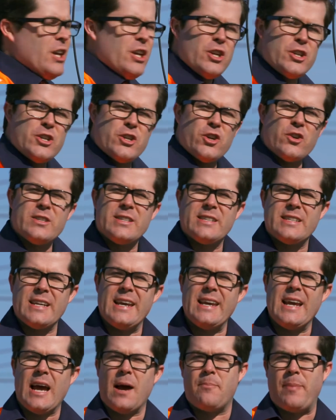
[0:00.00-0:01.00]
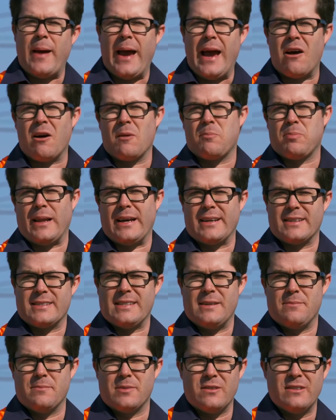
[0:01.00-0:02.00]
you should see a power plug
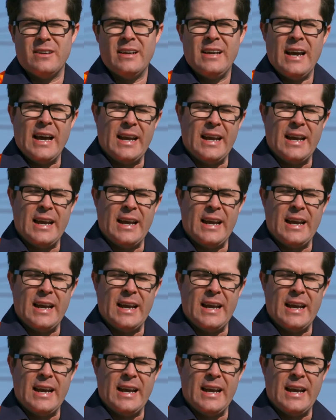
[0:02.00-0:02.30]
symbol.